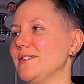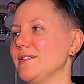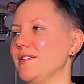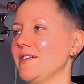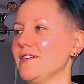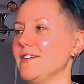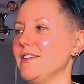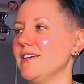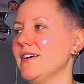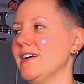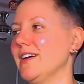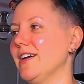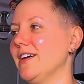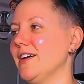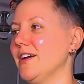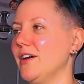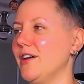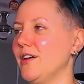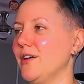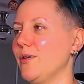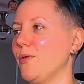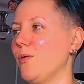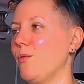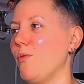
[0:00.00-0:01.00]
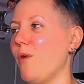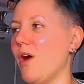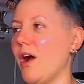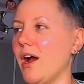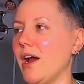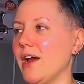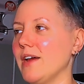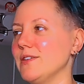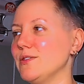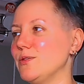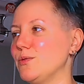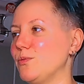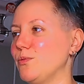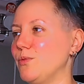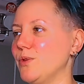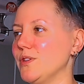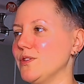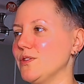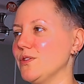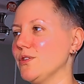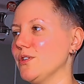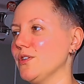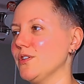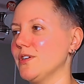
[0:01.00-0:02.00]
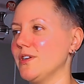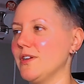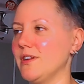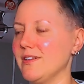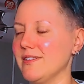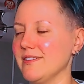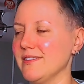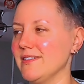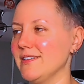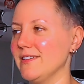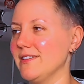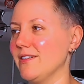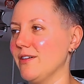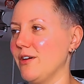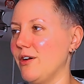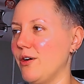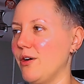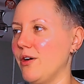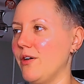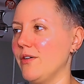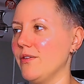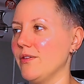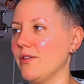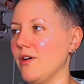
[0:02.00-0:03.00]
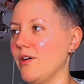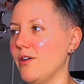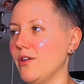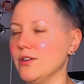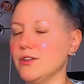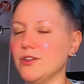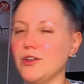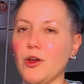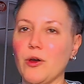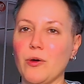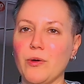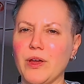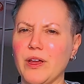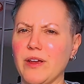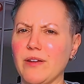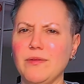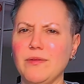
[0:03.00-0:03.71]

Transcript: a wise wizard and all-knowing. I